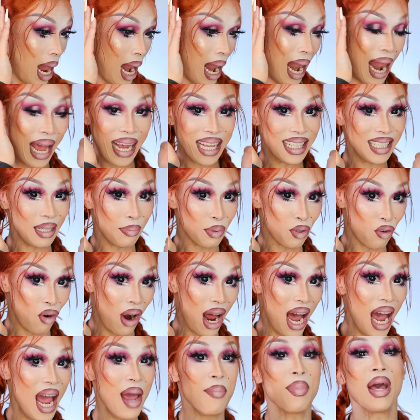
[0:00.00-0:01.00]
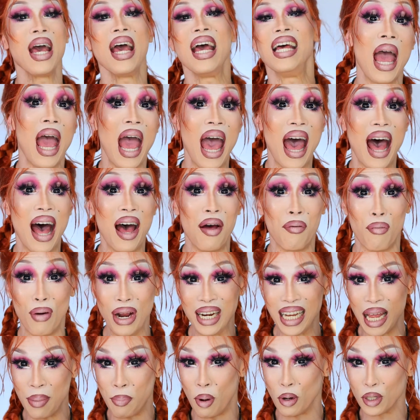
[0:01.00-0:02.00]
like and subscribe,
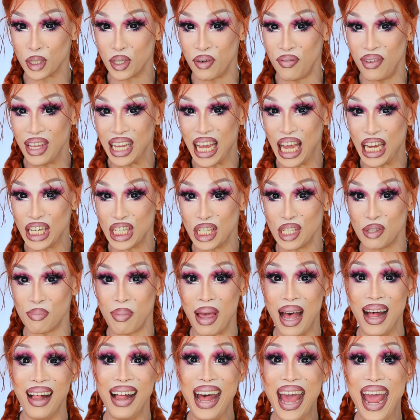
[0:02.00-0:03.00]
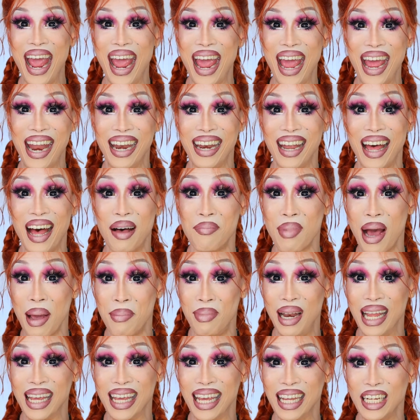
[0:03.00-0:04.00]
ring that post notifications bell, and
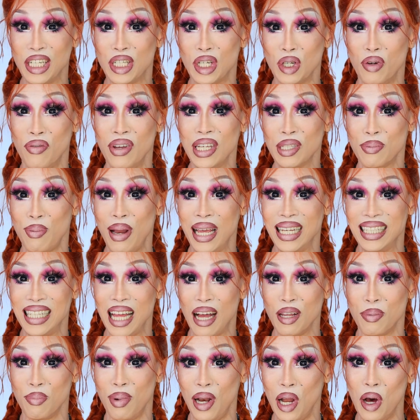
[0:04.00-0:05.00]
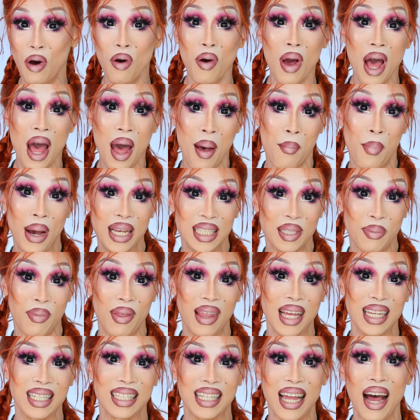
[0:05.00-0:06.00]
I'm linking Juvia's place down below. Buy some
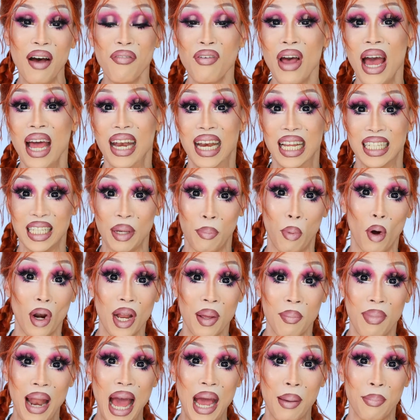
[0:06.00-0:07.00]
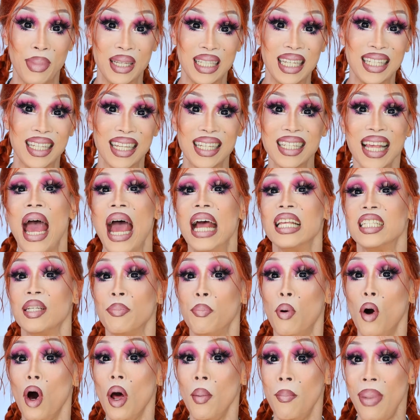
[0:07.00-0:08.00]
of their stuff. They're supporting Black businesses, and
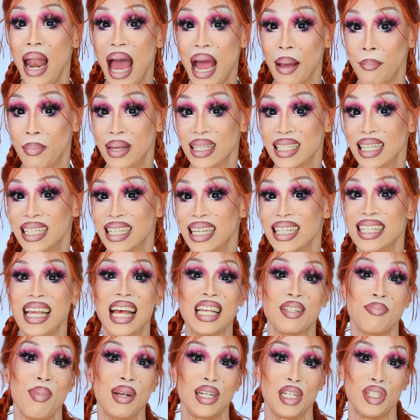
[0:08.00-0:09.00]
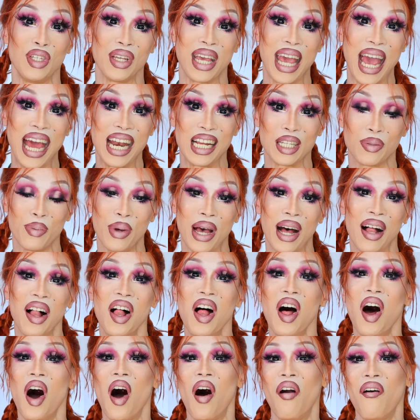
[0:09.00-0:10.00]
support Black businesses as much as you can as well.
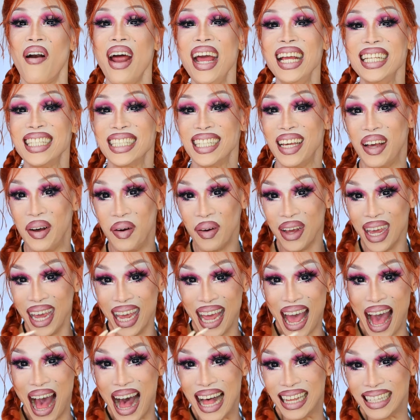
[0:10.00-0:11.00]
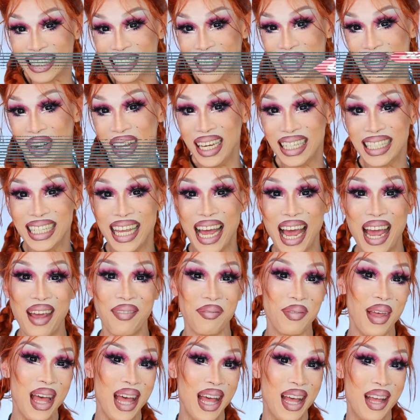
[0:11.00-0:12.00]
All right, okay, I'll see you next
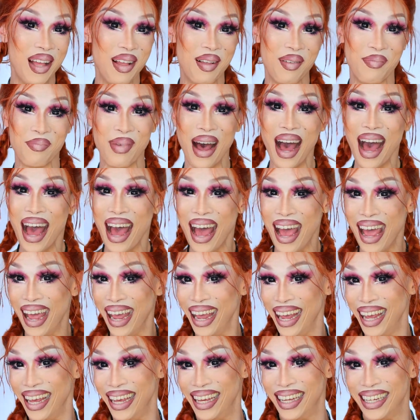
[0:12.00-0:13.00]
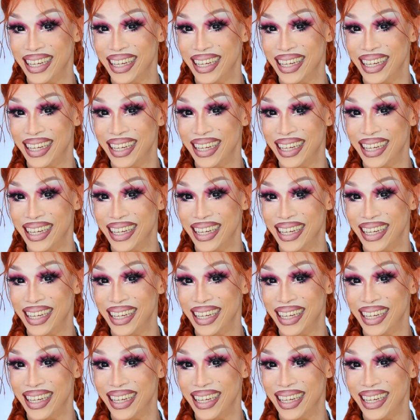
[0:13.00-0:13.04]
time. Bye.